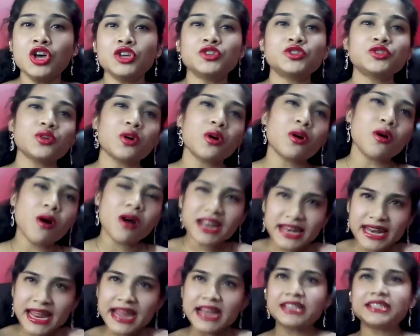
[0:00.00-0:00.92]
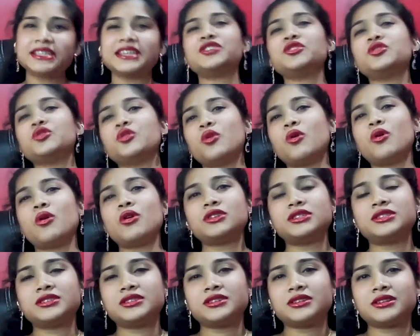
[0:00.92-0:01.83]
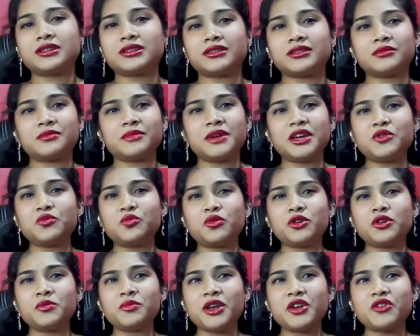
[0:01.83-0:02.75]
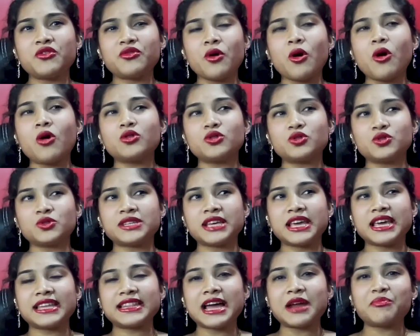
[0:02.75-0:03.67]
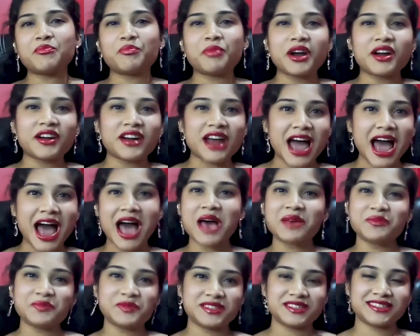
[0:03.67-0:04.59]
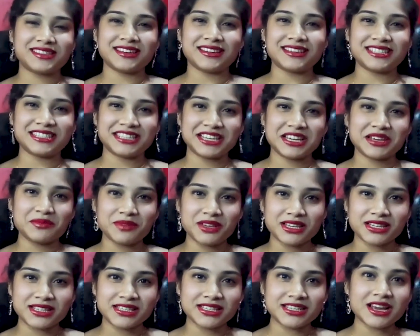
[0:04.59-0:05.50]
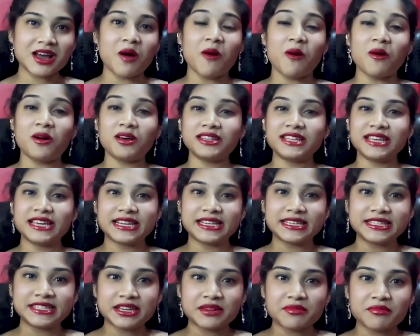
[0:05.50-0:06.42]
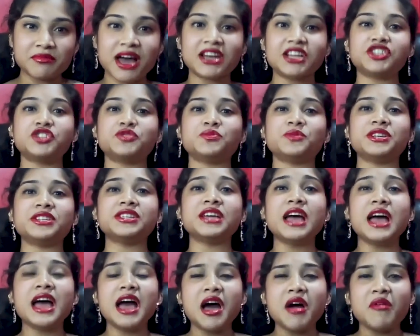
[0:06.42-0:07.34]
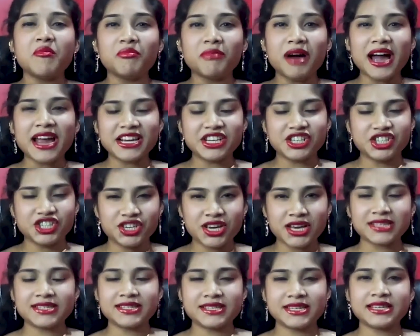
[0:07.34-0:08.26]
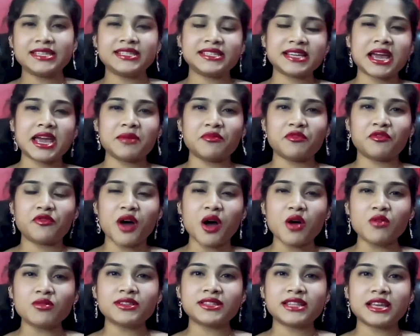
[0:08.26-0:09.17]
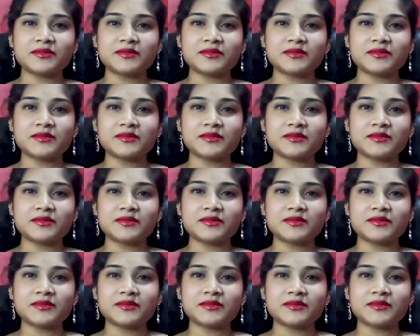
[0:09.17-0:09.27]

So on an ending note, it wouldn't be wrong to say that perhaps Team India or the Indian management might just in time found